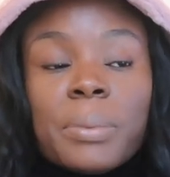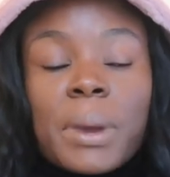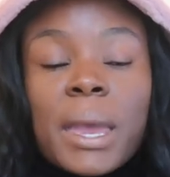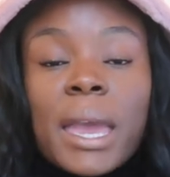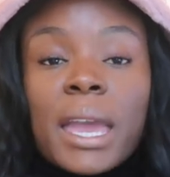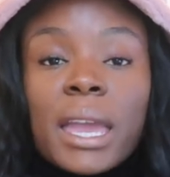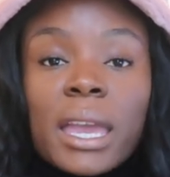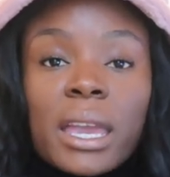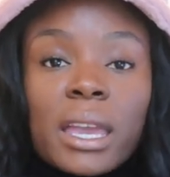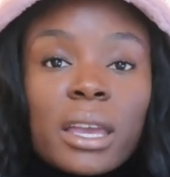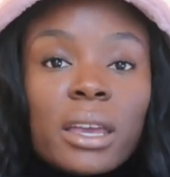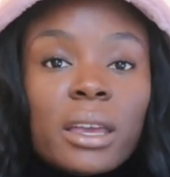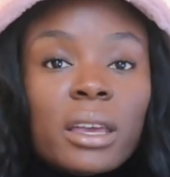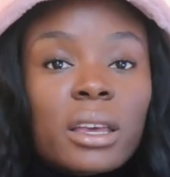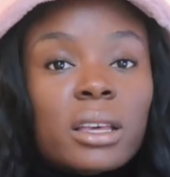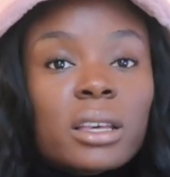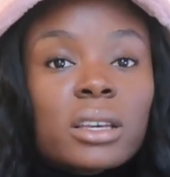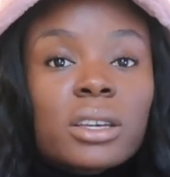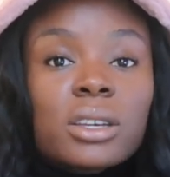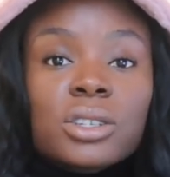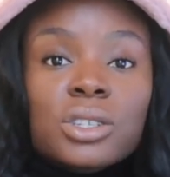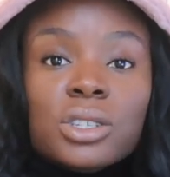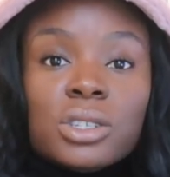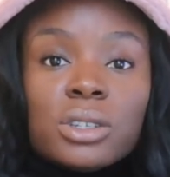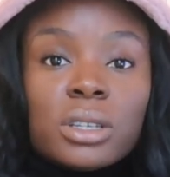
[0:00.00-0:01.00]
pay a
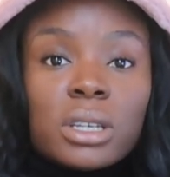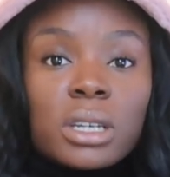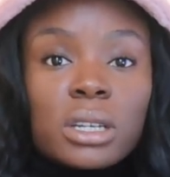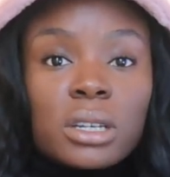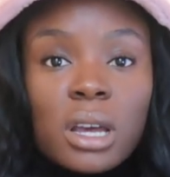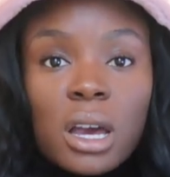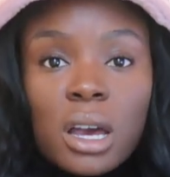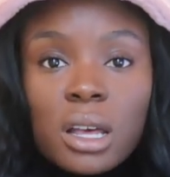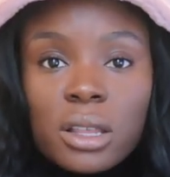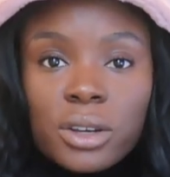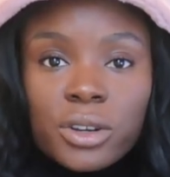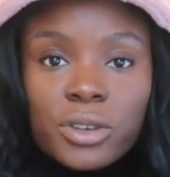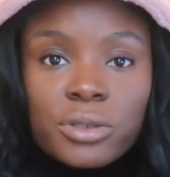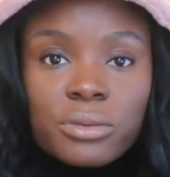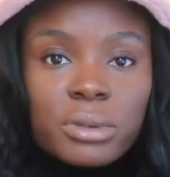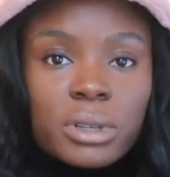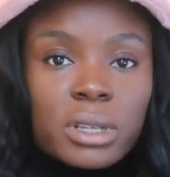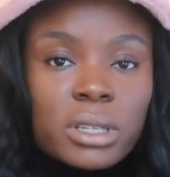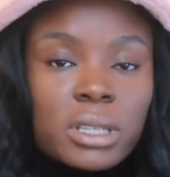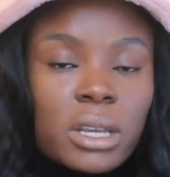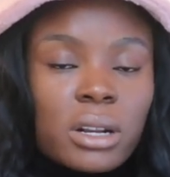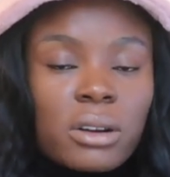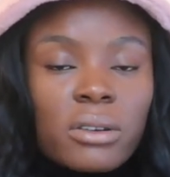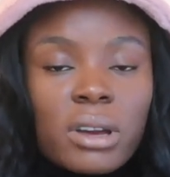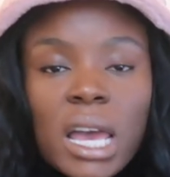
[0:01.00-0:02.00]
gajillion dollars
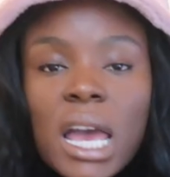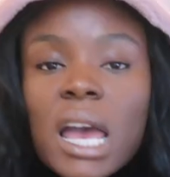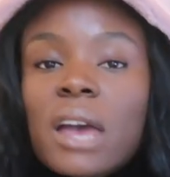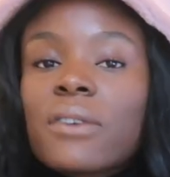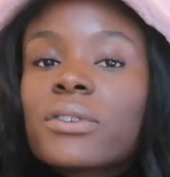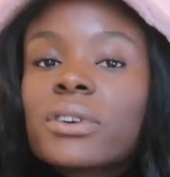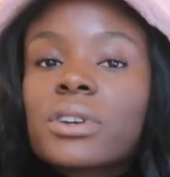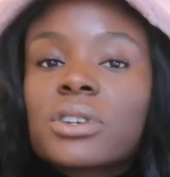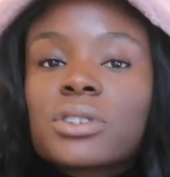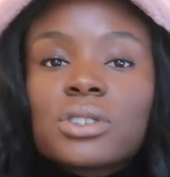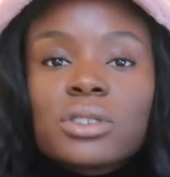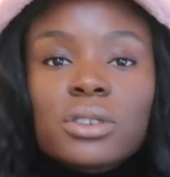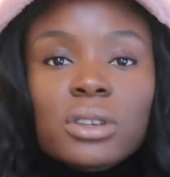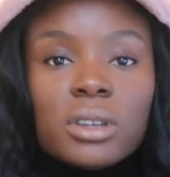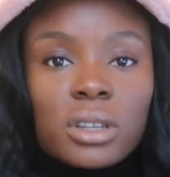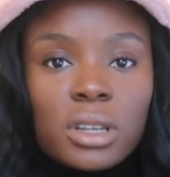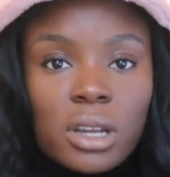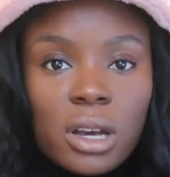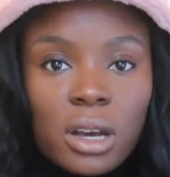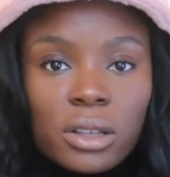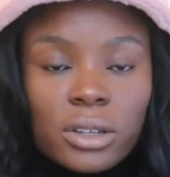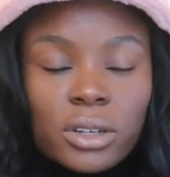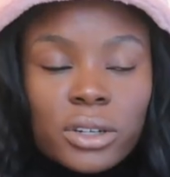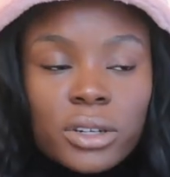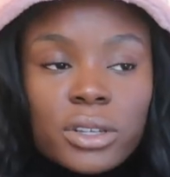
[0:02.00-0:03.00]
because they don't have a gajillion
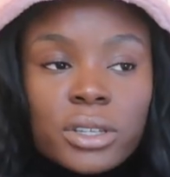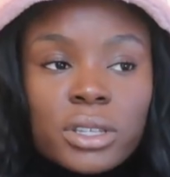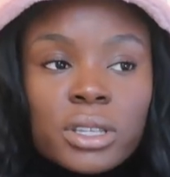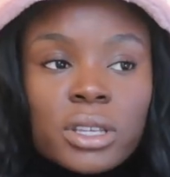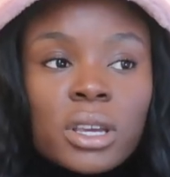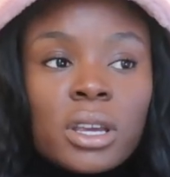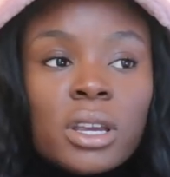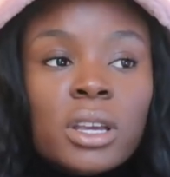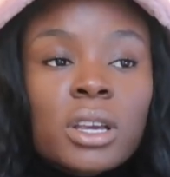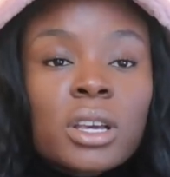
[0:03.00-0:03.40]
dollars.